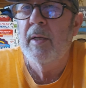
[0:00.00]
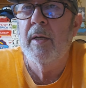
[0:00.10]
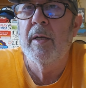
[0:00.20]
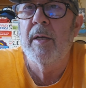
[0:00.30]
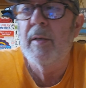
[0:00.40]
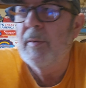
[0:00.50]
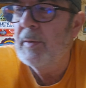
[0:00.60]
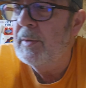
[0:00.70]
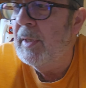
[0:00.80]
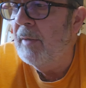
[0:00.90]
Uh,
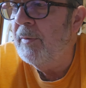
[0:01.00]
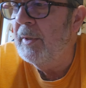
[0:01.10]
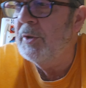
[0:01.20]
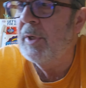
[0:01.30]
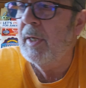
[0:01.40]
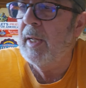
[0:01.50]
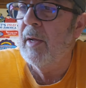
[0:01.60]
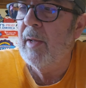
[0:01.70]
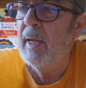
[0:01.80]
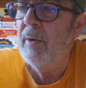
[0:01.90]
definitely check
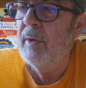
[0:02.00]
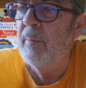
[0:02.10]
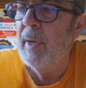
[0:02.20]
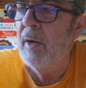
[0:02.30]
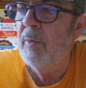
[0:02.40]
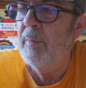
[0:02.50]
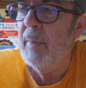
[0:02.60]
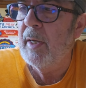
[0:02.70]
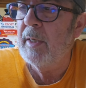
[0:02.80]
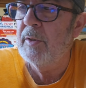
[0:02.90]
out Out and About with
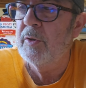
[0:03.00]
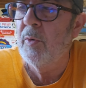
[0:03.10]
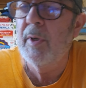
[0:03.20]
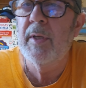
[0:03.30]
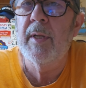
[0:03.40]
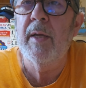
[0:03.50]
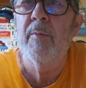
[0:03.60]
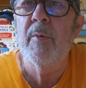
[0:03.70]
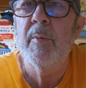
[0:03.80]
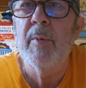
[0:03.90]
Mike and Joy today
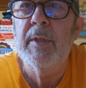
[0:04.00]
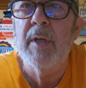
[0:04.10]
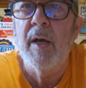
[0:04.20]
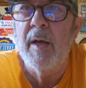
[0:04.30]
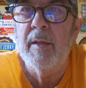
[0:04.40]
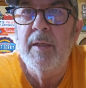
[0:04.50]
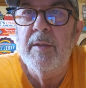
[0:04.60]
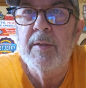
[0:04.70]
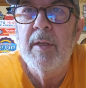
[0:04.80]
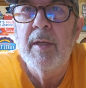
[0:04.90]
when we went to
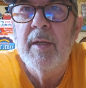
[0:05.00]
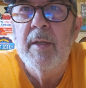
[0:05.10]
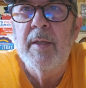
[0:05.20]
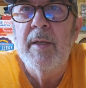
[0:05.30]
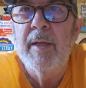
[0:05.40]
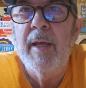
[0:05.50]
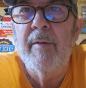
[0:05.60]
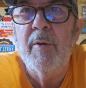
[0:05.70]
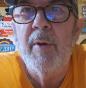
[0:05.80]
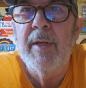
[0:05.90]
Ollie's. And have
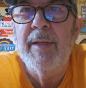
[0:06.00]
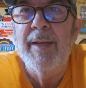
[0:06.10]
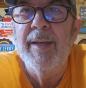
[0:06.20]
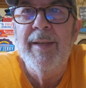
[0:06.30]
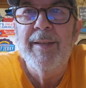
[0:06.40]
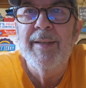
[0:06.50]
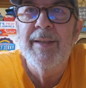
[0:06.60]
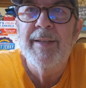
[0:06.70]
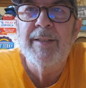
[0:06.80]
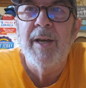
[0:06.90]
a great day,
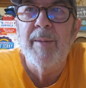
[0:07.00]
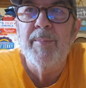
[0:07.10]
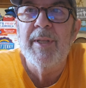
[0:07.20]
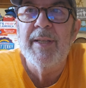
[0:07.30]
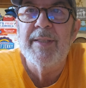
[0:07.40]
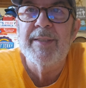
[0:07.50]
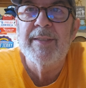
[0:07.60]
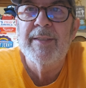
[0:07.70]
and God bless.